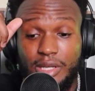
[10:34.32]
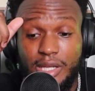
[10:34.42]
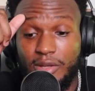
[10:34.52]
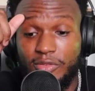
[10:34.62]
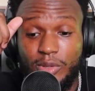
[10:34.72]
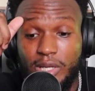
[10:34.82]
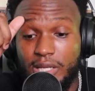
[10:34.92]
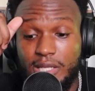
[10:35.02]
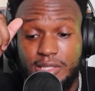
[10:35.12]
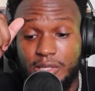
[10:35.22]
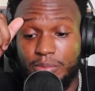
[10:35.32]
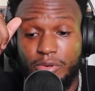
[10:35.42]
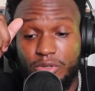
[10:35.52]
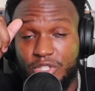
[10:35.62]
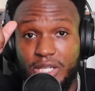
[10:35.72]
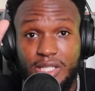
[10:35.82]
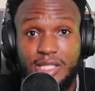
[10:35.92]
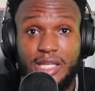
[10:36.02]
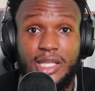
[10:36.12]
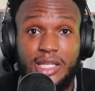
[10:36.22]
And I feel like that's the approach
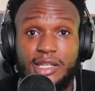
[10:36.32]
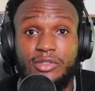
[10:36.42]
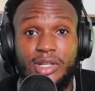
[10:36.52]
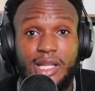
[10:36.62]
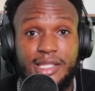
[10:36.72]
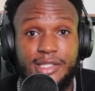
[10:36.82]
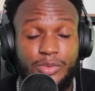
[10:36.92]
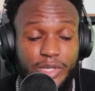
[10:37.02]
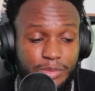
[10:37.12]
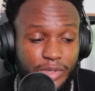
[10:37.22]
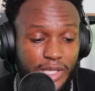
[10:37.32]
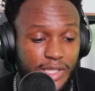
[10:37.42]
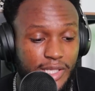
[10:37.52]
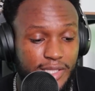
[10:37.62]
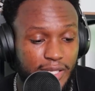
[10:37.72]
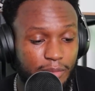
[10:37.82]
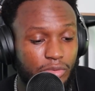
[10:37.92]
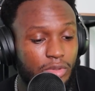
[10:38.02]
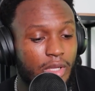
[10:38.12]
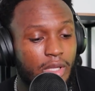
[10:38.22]
Jake's taken. He realizes what he's bringing to the
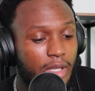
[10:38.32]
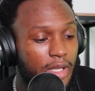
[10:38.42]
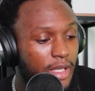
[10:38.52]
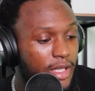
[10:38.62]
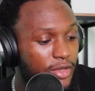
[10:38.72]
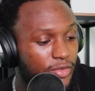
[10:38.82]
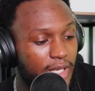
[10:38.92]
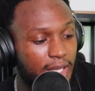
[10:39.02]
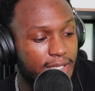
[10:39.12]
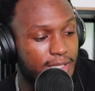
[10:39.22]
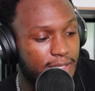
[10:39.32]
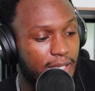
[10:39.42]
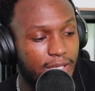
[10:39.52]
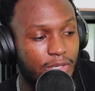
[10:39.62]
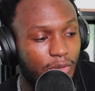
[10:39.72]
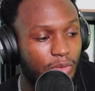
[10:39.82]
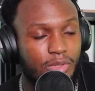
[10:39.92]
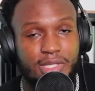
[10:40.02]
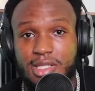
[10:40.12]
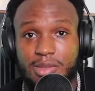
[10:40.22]
table. He realizes that, you
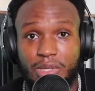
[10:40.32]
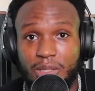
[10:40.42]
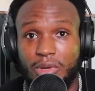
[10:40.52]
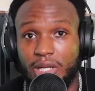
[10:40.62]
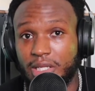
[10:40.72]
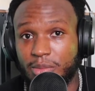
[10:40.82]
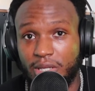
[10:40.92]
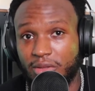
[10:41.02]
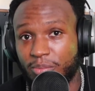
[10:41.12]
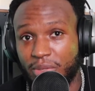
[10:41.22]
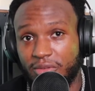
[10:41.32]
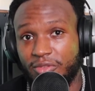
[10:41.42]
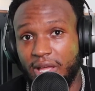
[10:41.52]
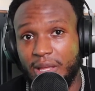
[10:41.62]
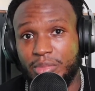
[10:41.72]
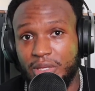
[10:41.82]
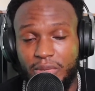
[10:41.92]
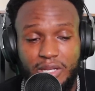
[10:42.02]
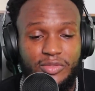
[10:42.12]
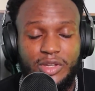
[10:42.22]
know, this is big money, big big fight, big
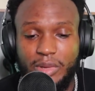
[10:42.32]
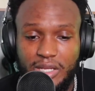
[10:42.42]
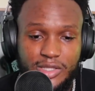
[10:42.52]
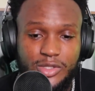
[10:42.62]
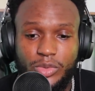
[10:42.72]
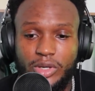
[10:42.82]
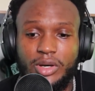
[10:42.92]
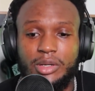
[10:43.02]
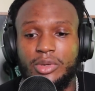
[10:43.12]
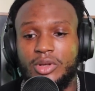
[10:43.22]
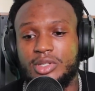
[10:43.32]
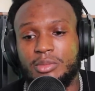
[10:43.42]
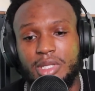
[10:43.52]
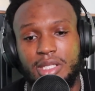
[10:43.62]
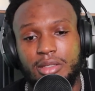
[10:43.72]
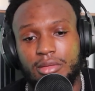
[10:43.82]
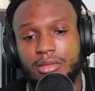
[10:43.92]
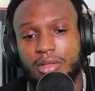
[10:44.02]
main event, Madison Square Garden because of me.